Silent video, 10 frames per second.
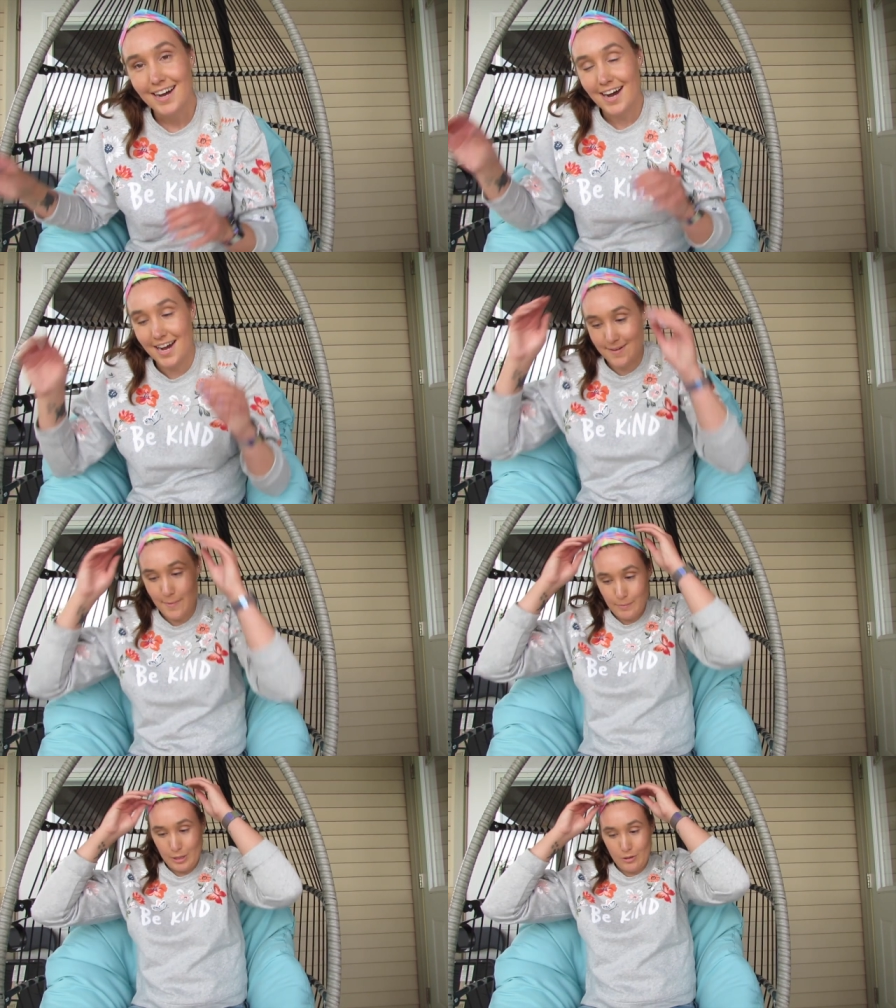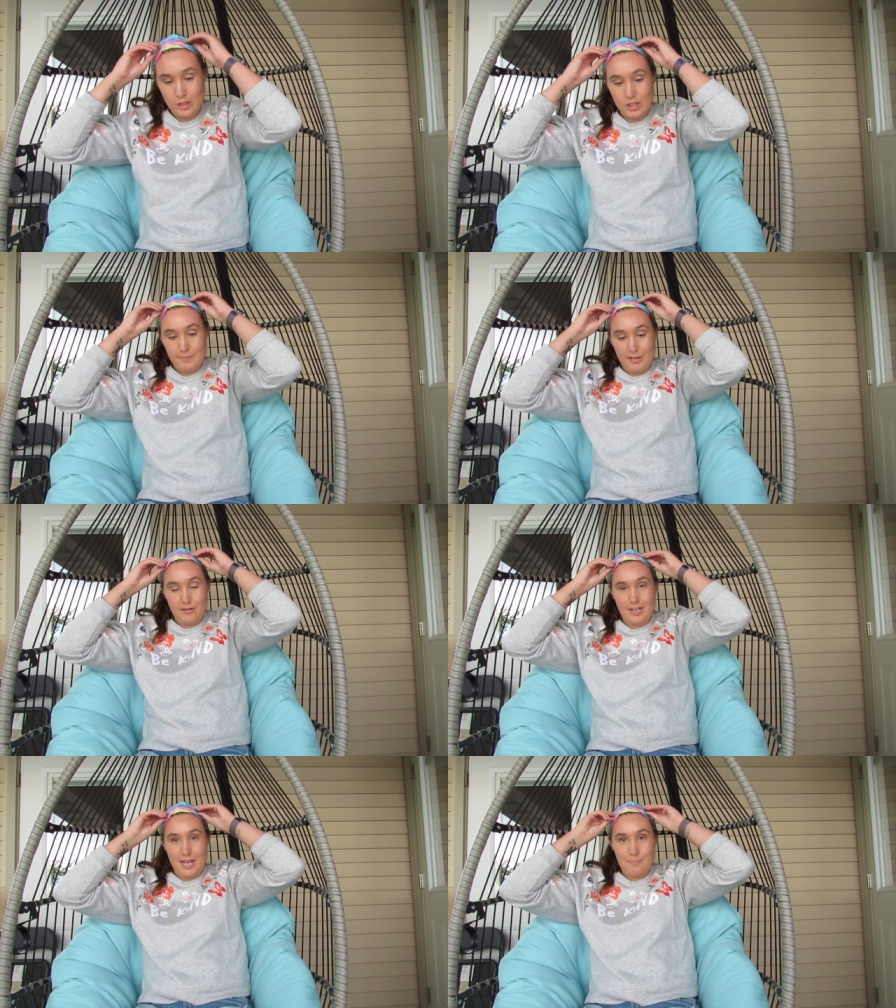I'm gonna go to the gym later
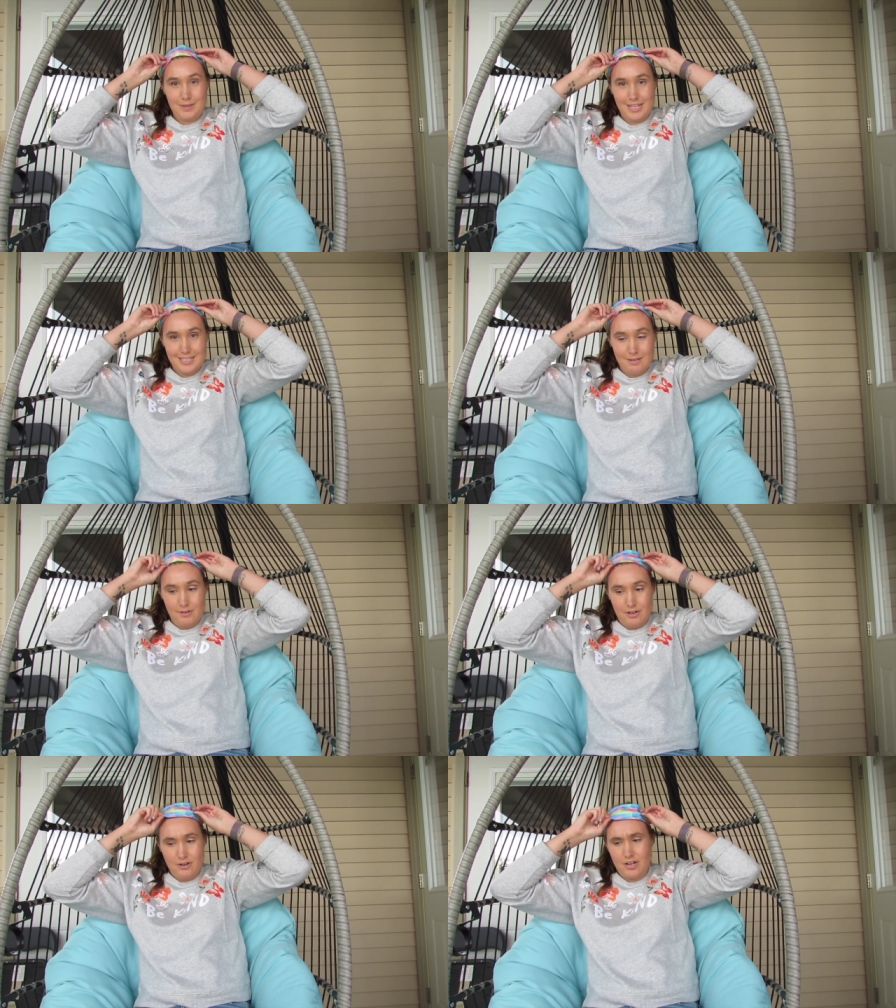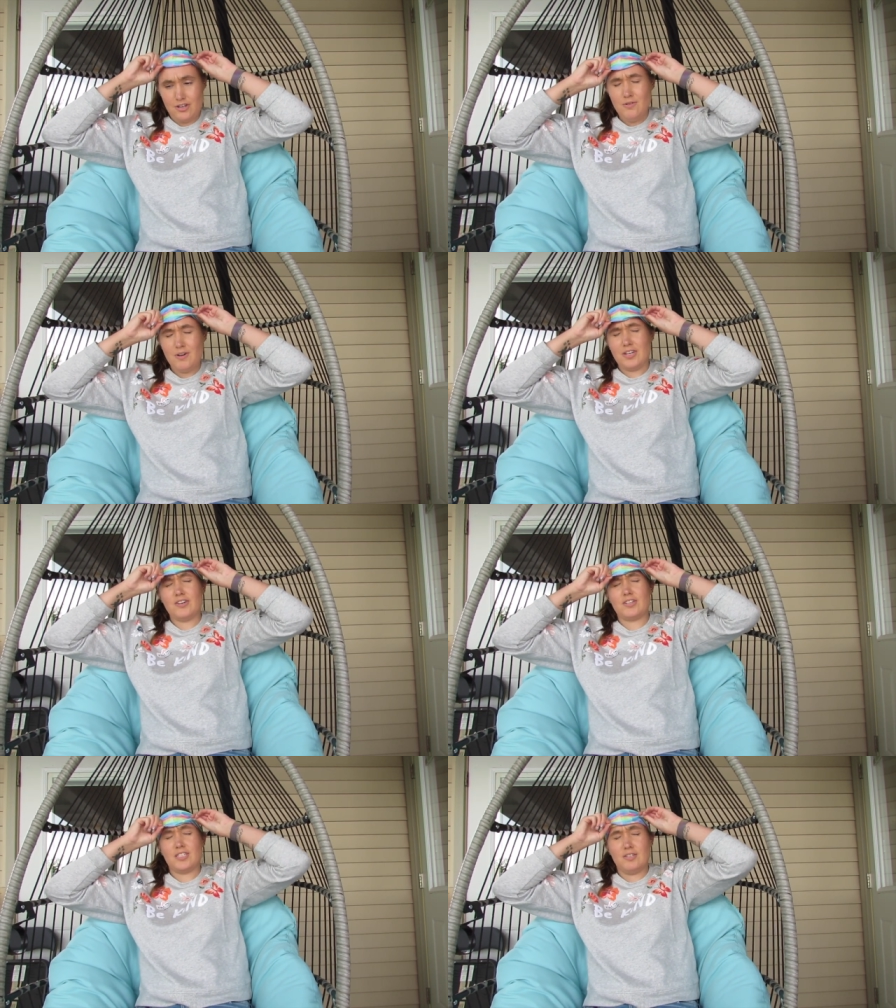tonight, but that's not why you're here. You are
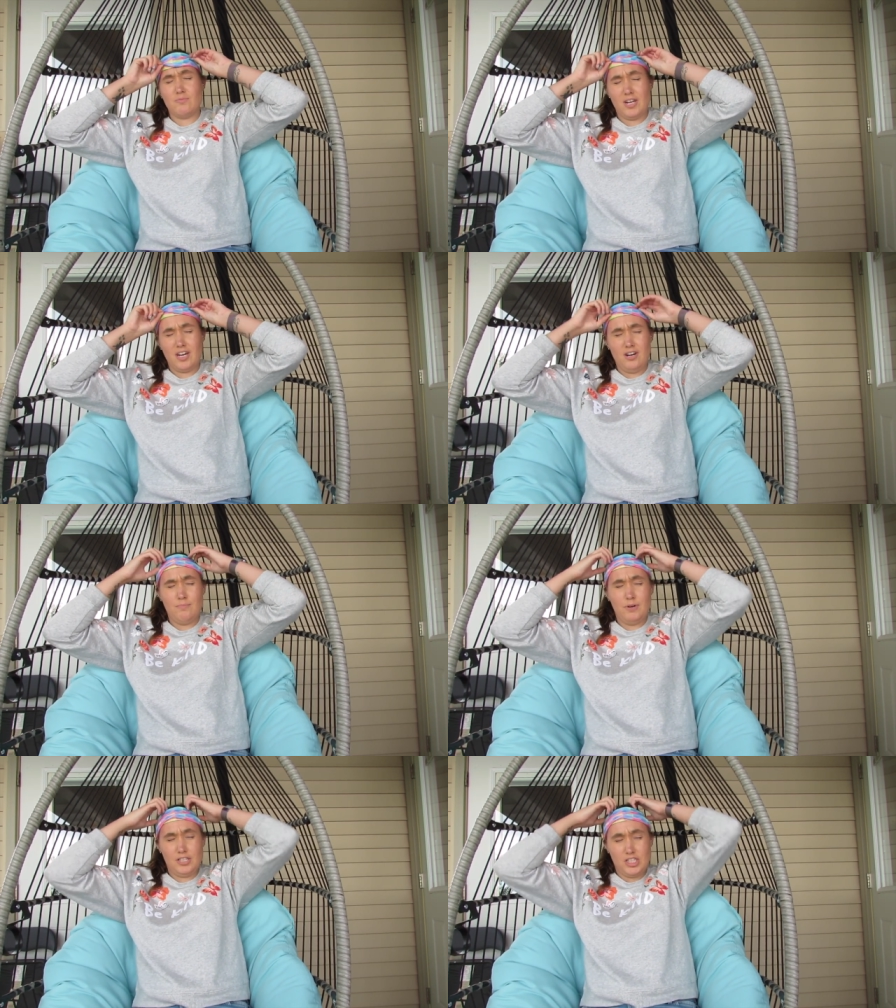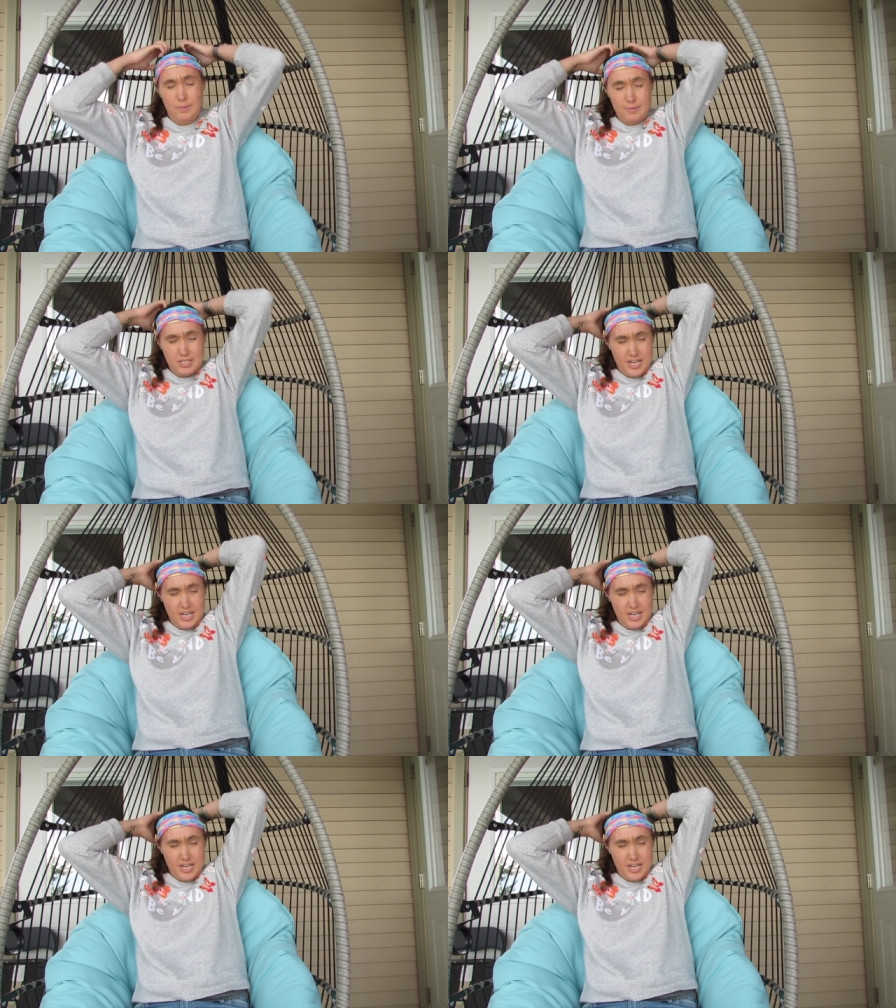here to see what I all bought shopping